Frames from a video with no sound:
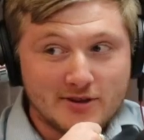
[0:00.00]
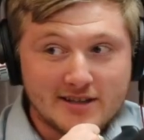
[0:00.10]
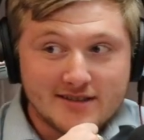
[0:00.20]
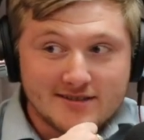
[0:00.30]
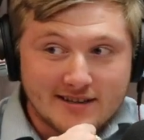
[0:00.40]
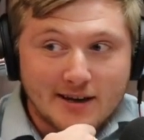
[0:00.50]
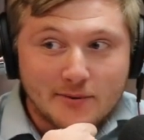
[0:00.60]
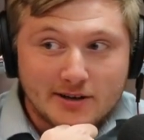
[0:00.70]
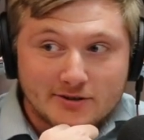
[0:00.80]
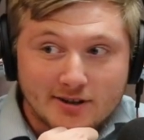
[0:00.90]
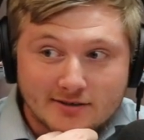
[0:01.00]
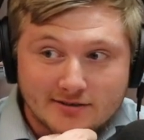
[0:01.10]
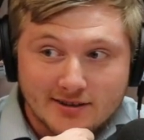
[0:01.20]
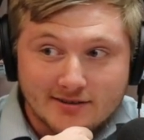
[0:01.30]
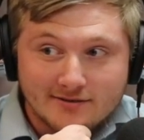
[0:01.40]
really is a gateway drug
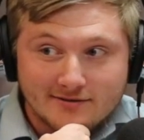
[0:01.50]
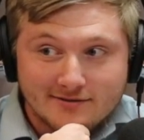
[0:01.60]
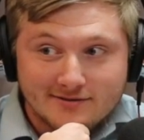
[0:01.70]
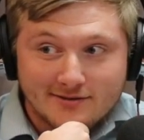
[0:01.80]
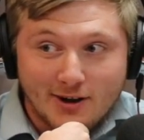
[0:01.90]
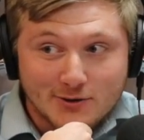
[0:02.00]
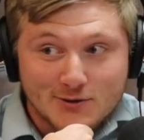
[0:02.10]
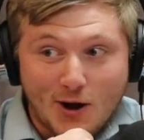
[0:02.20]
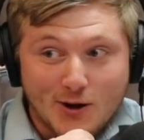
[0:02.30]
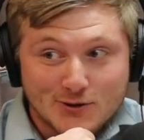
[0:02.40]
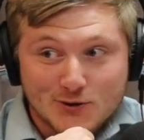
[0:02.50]
to all